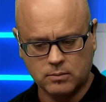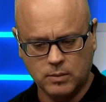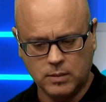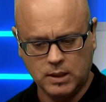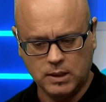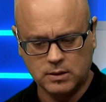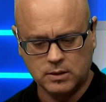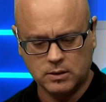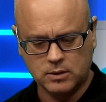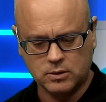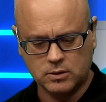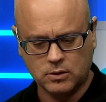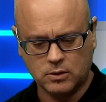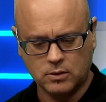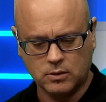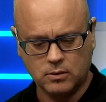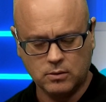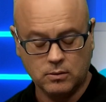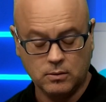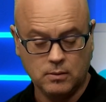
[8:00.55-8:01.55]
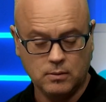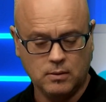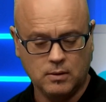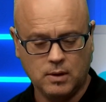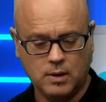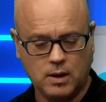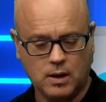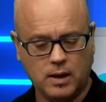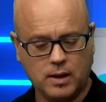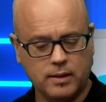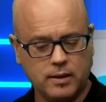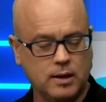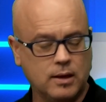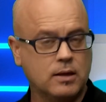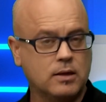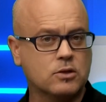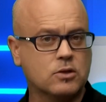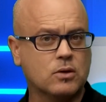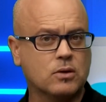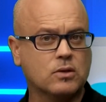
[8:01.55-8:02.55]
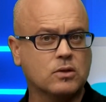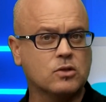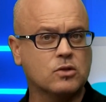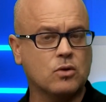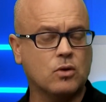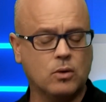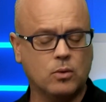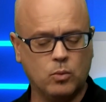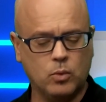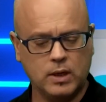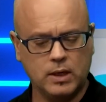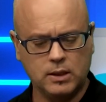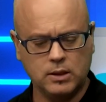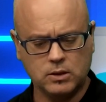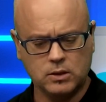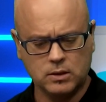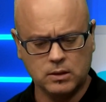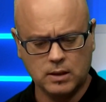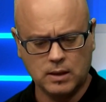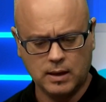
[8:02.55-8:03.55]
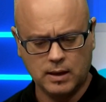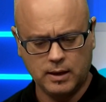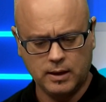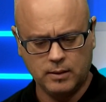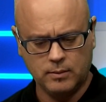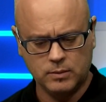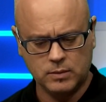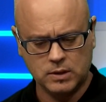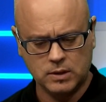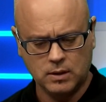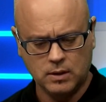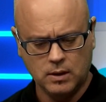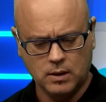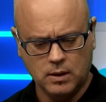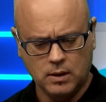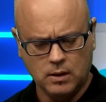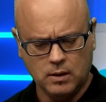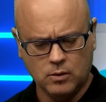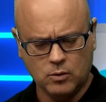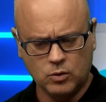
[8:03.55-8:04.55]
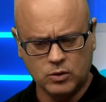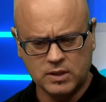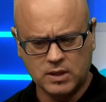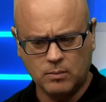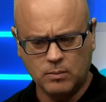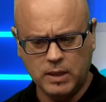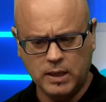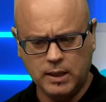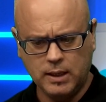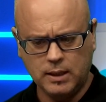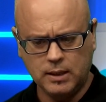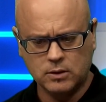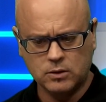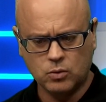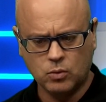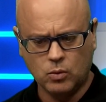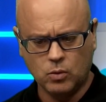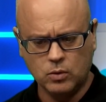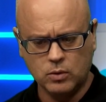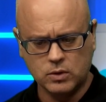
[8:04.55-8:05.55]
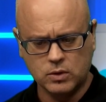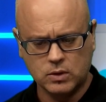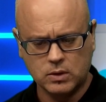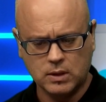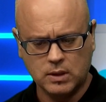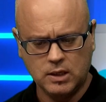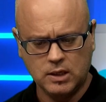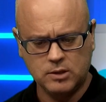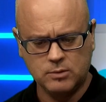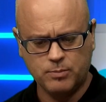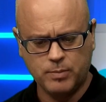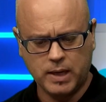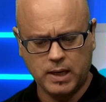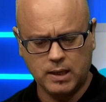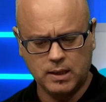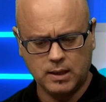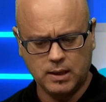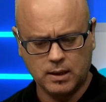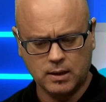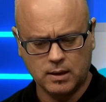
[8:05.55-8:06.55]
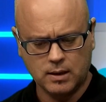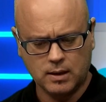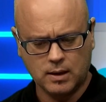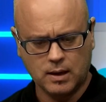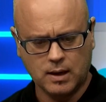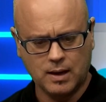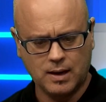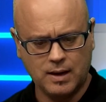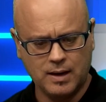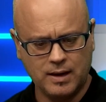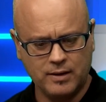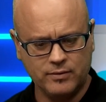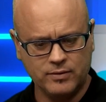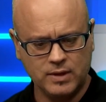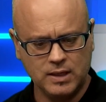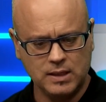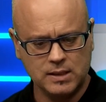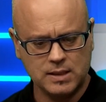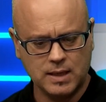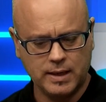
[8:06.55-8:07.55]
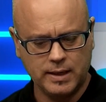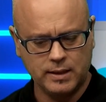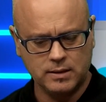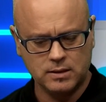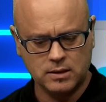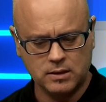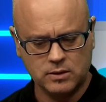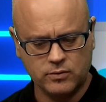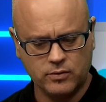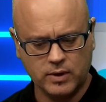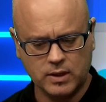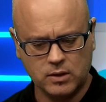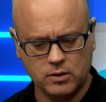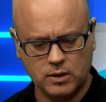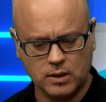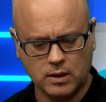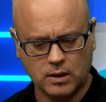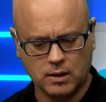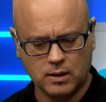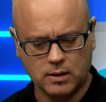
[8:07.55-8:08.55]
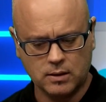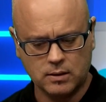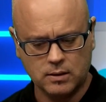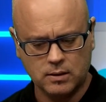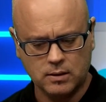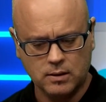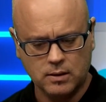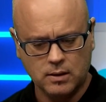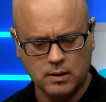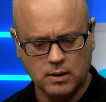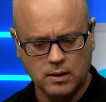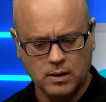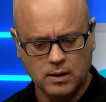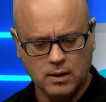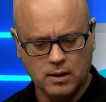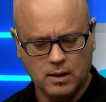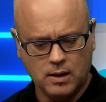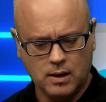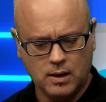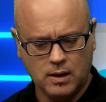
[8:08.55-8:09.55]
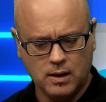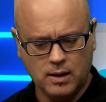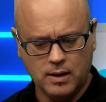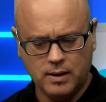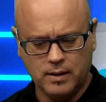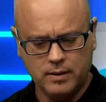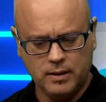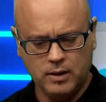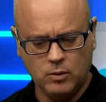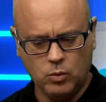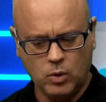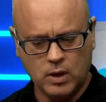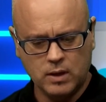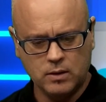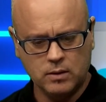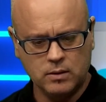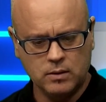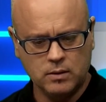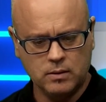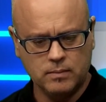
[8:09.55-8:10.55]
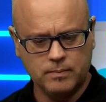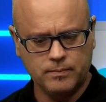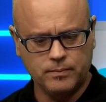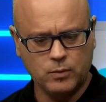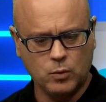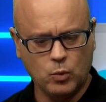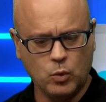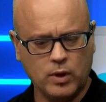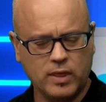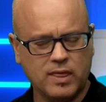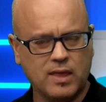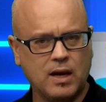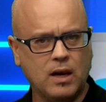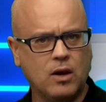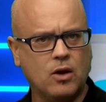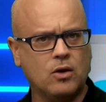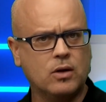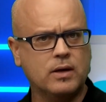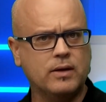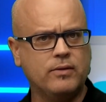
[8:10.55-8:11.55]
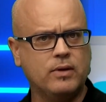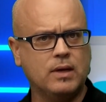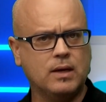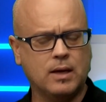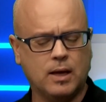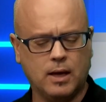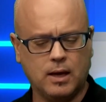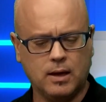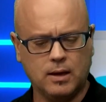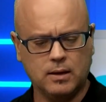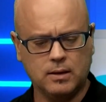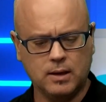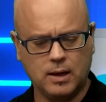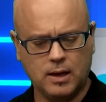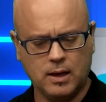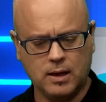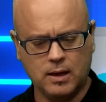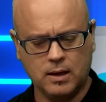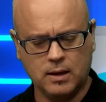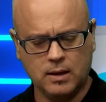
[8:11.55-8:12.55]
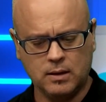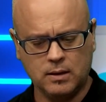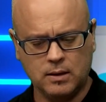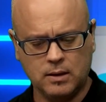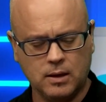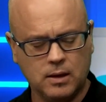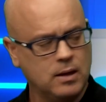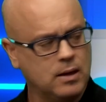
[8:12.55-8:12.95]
meters. So I think he's got strong winning claims. The horse I'm leaning towards is Baynak. I loved his latest victory, Clyde. He won with a lot in hand, and